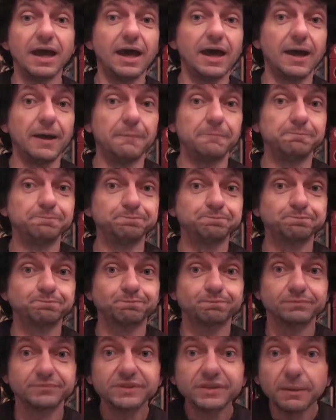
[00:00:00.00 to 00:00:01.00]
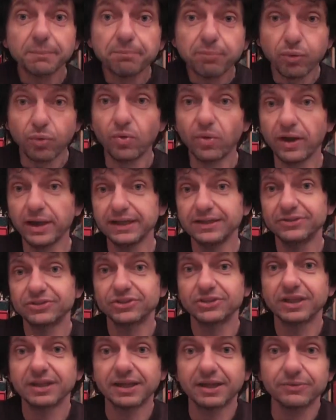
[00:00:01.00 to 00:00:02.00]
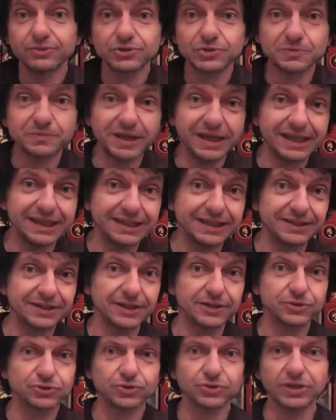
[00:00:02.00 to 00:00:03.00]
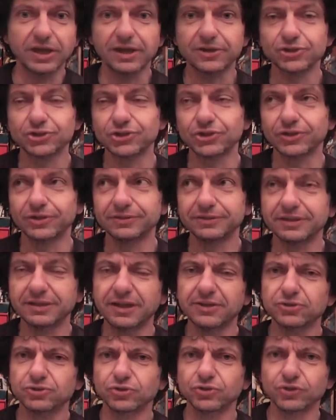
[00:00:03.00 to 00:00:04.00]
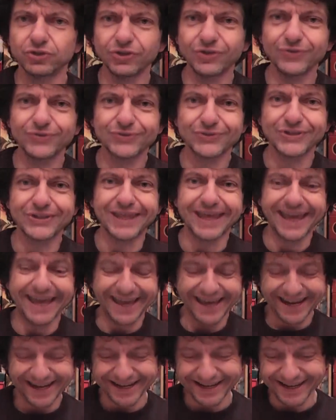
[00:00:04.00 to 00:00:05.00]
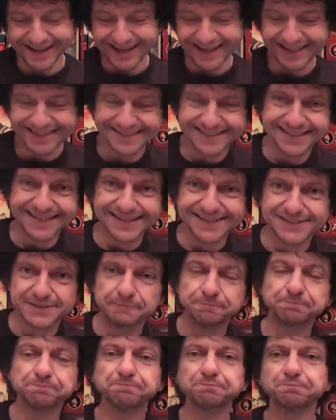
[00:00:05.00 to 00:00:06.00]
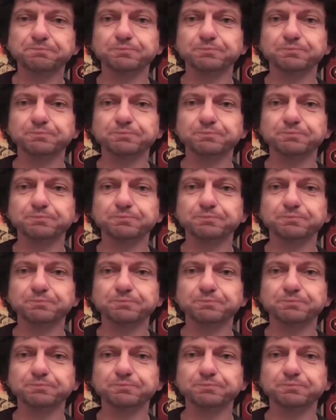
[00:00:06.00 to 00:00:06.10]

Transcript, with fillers: Um, the point that I was making in the introduction, that I introduced then, is this.